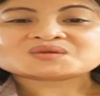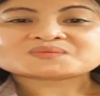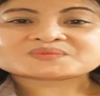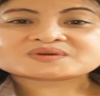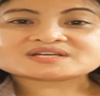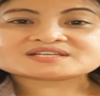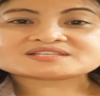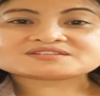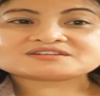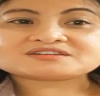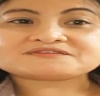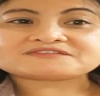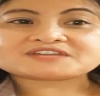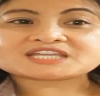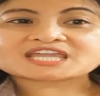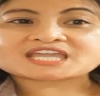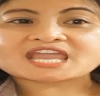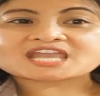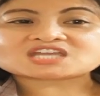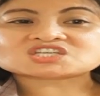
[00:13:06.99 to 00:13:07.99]

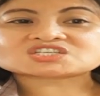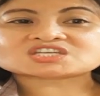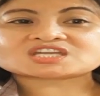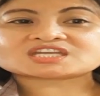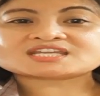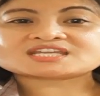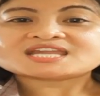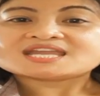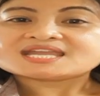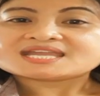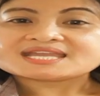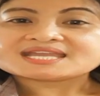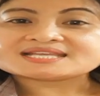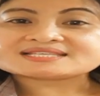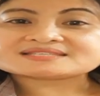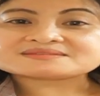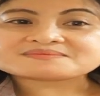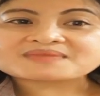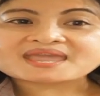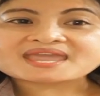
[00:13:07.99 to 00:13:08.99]
Personification
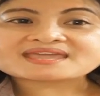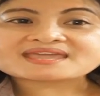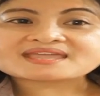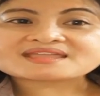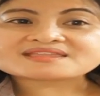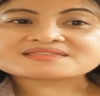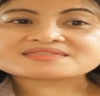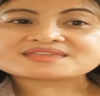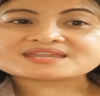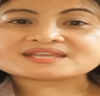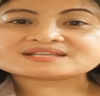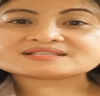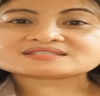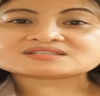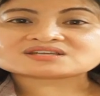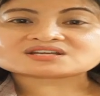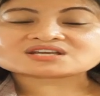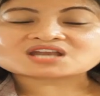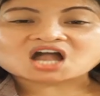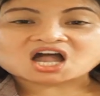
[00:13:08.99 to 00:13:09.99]
is making things
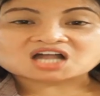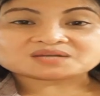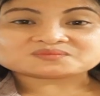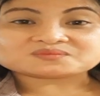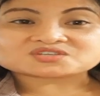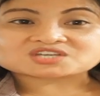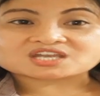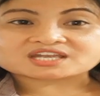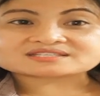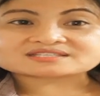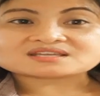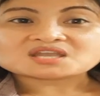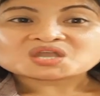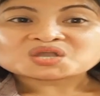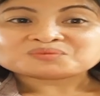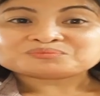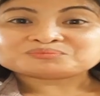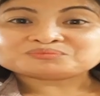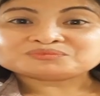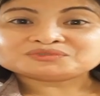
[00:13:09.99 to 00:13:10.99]
or objects
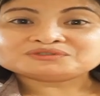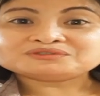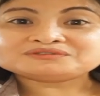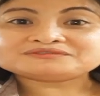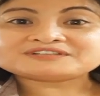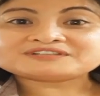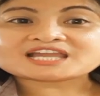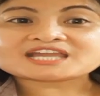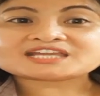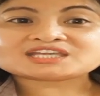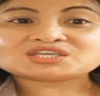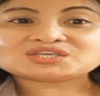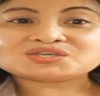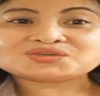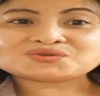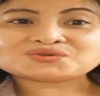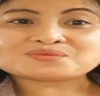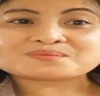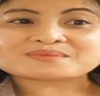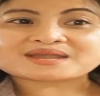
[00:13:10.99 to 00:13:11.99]
move like
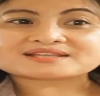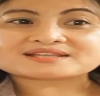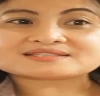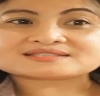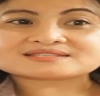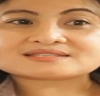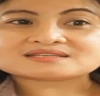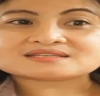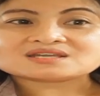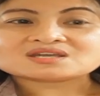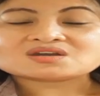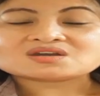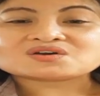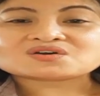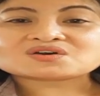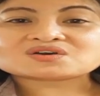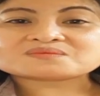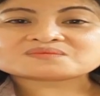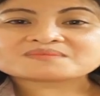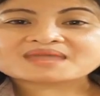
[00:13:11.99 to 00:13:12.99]
humans
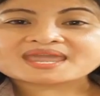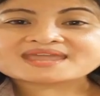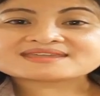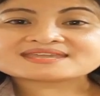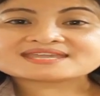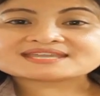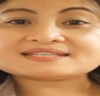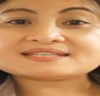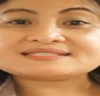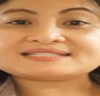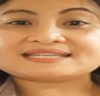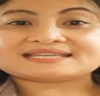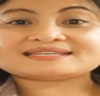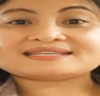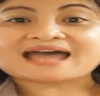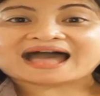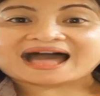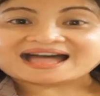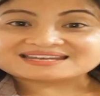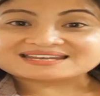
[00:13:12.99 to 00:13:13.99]
or making the
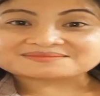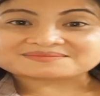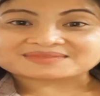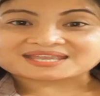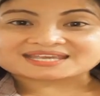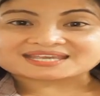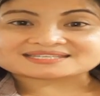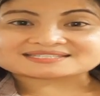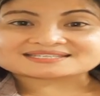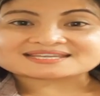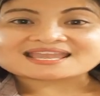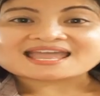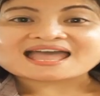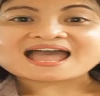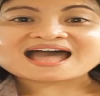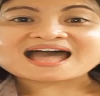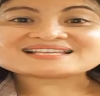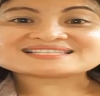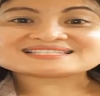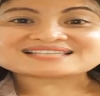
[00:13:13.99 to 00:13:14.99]
inanimate
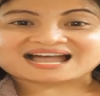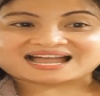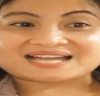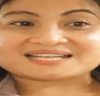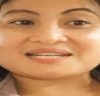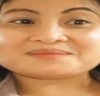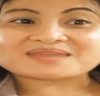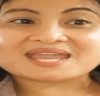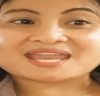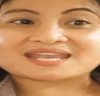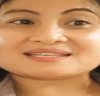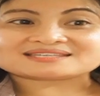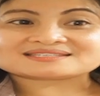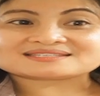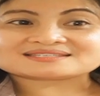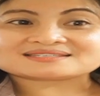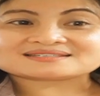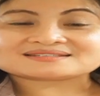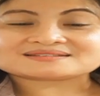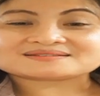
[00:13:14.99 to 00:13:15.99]
as animate.